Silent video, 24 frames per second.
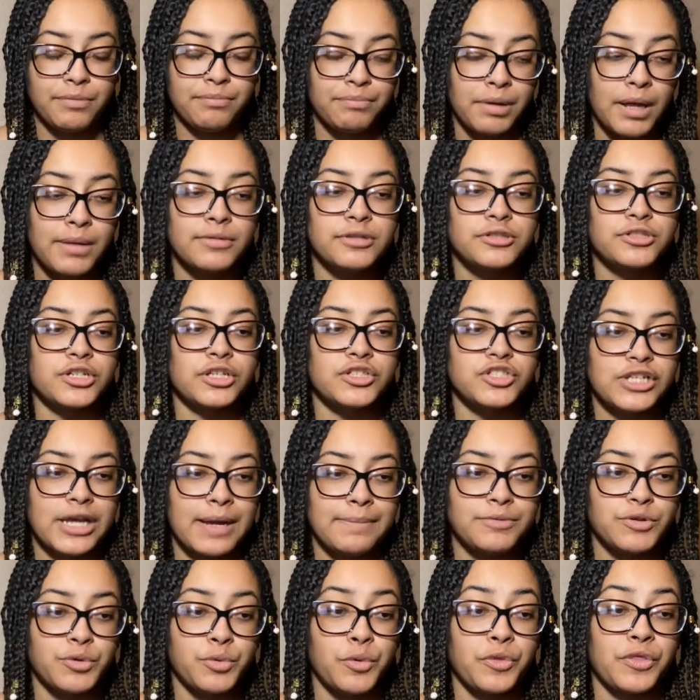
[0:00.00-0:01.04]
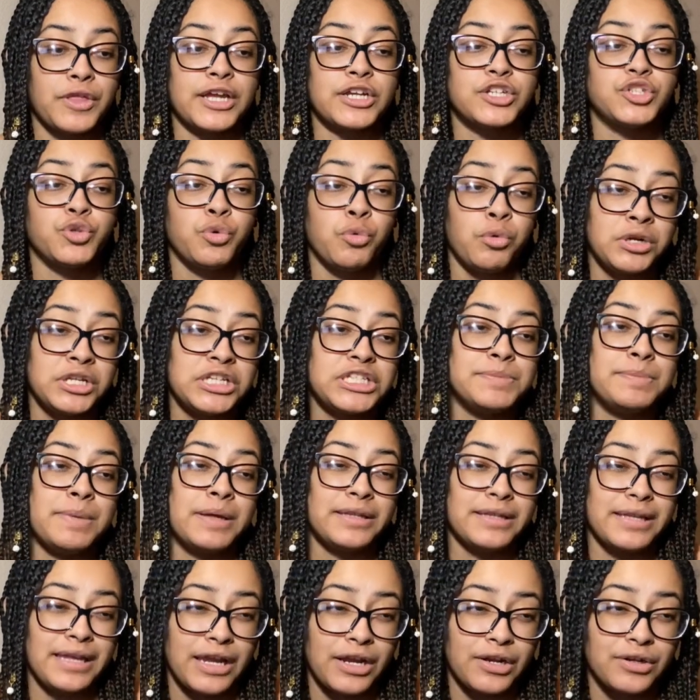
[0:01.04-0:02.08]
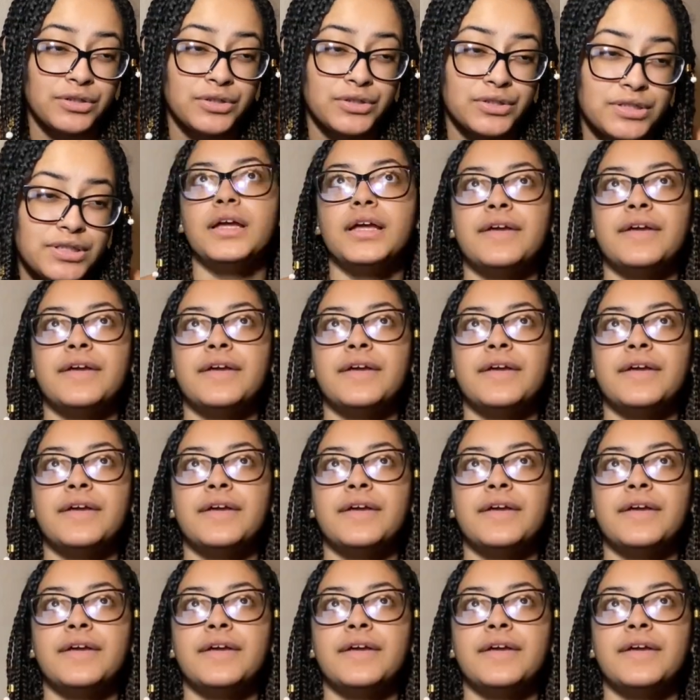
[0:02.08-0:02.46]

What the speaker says: published a chapter with like 20 spelling errors.